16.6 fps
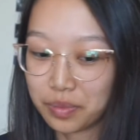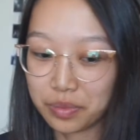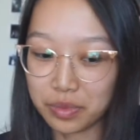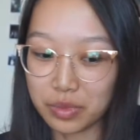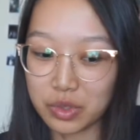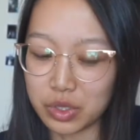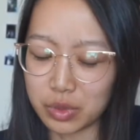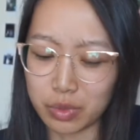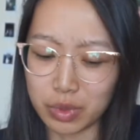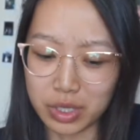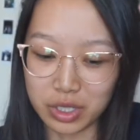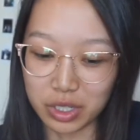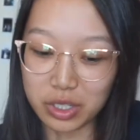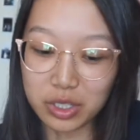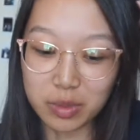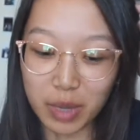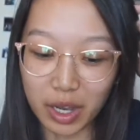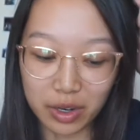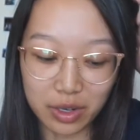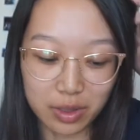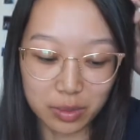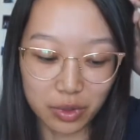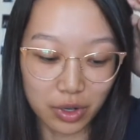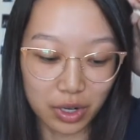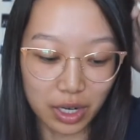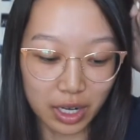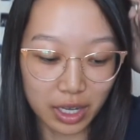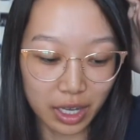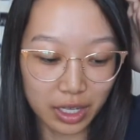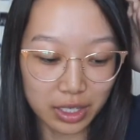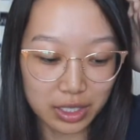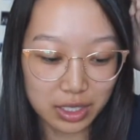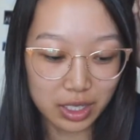just research about it more, I
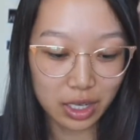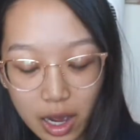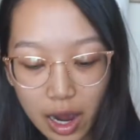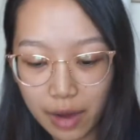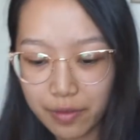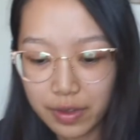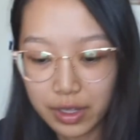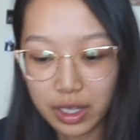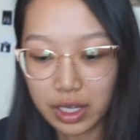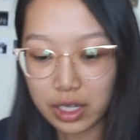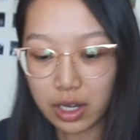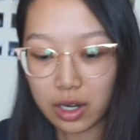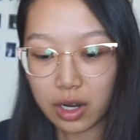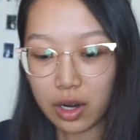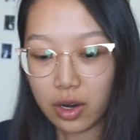guess. I feel like